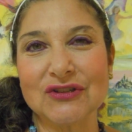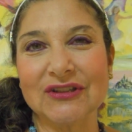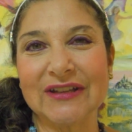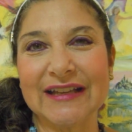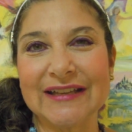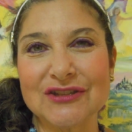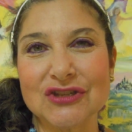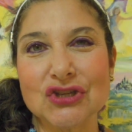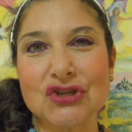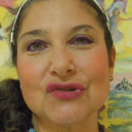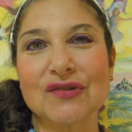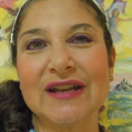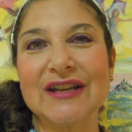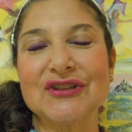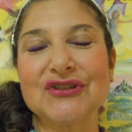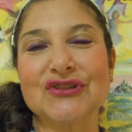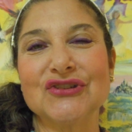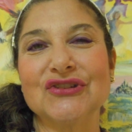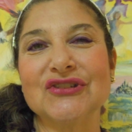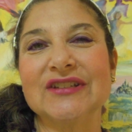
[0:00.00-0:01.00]
and
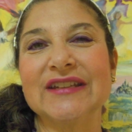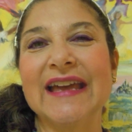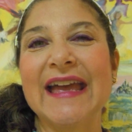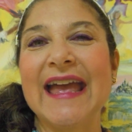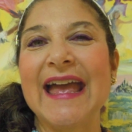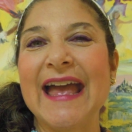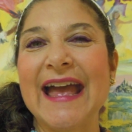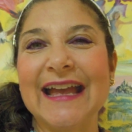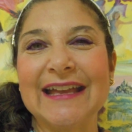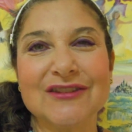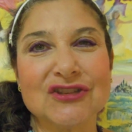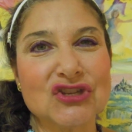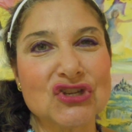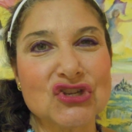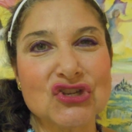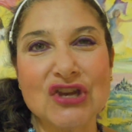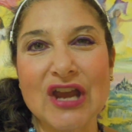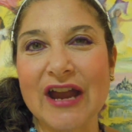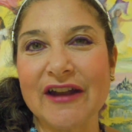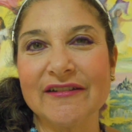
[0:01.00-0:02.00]
treasured and
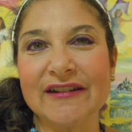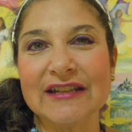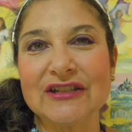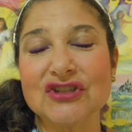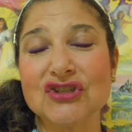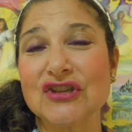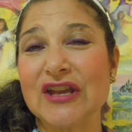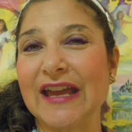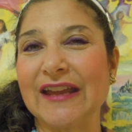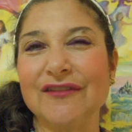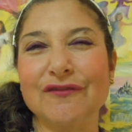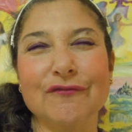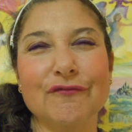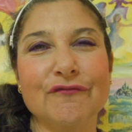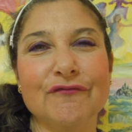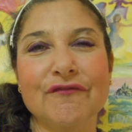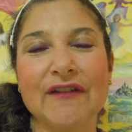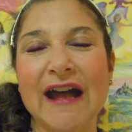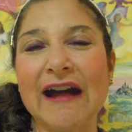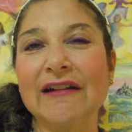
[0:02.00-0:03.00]
cherished and
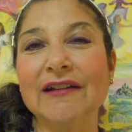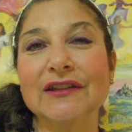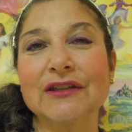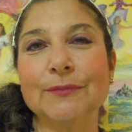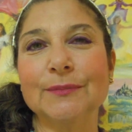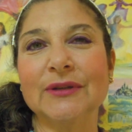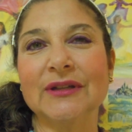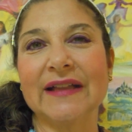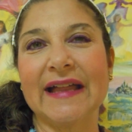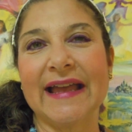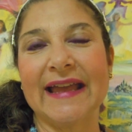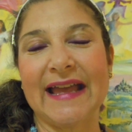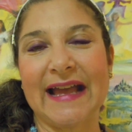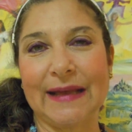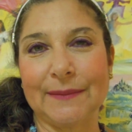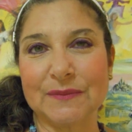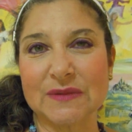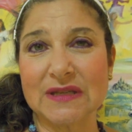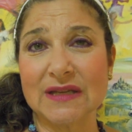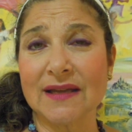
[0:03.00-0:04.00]
valuable I
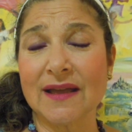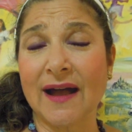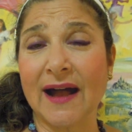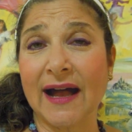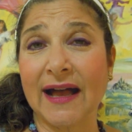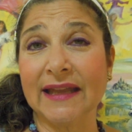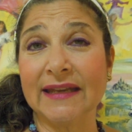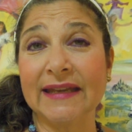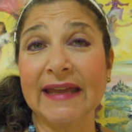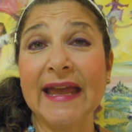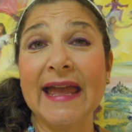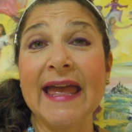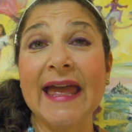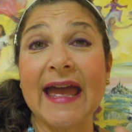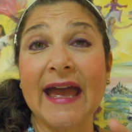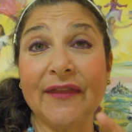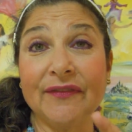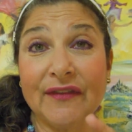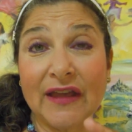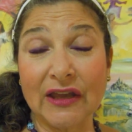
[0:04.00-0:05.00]
am to God,
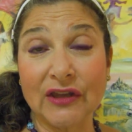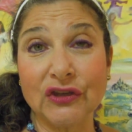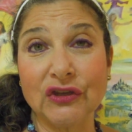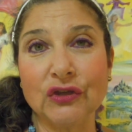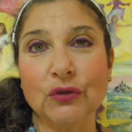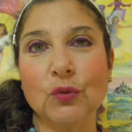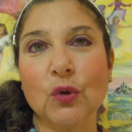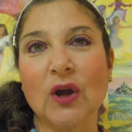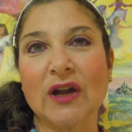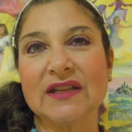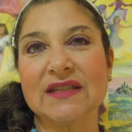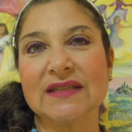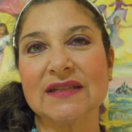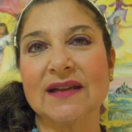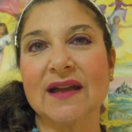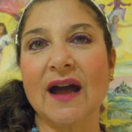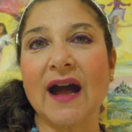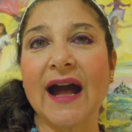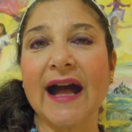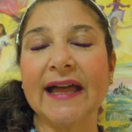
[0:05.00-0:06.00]
and that you are to
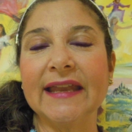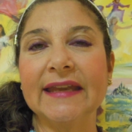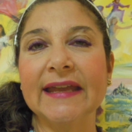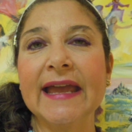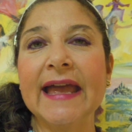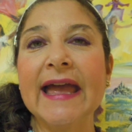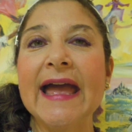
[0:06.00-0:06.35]
God.